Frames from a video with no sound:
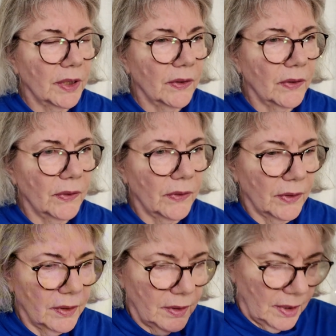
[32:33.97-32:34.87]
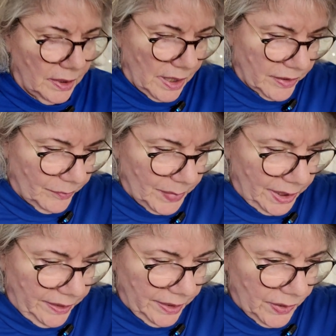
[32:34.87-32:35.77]
because there's a lot of
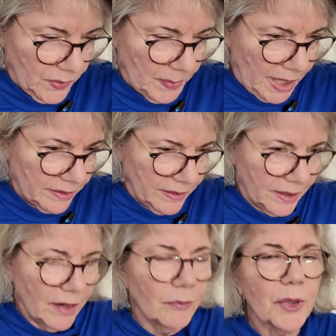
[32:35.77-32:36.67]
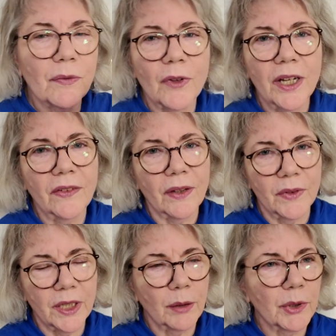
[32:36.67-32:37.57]
money that goes back to the government of France
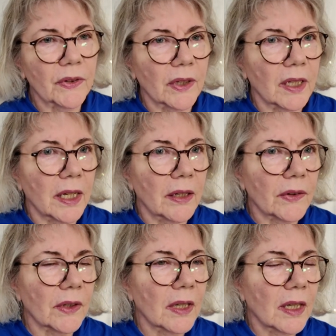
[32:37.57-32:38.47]
every time you sell a house,